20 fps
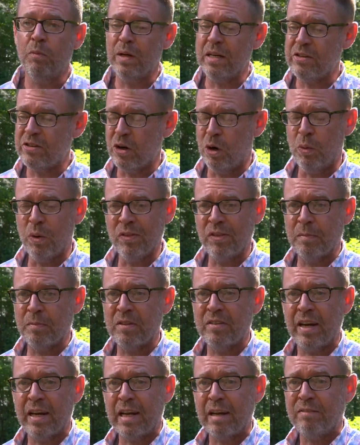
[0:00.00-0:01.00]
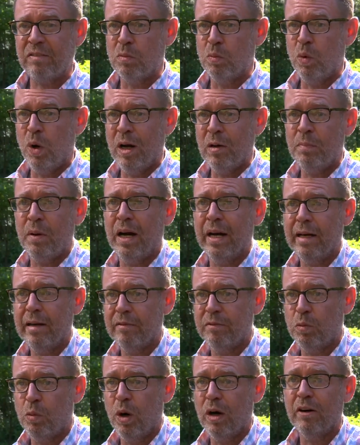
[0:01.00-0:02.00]
We don't want them to take it from one body
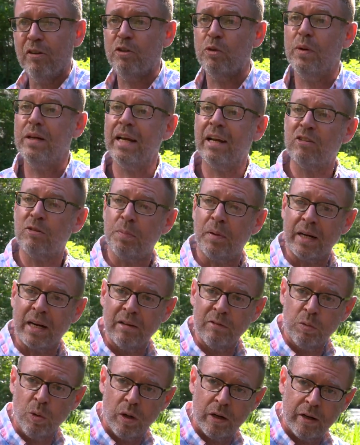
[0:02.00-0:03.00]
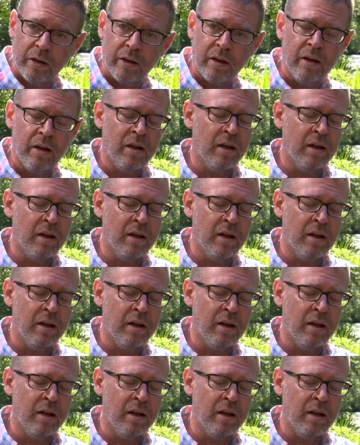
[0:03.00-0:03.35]
of water to the next body of water.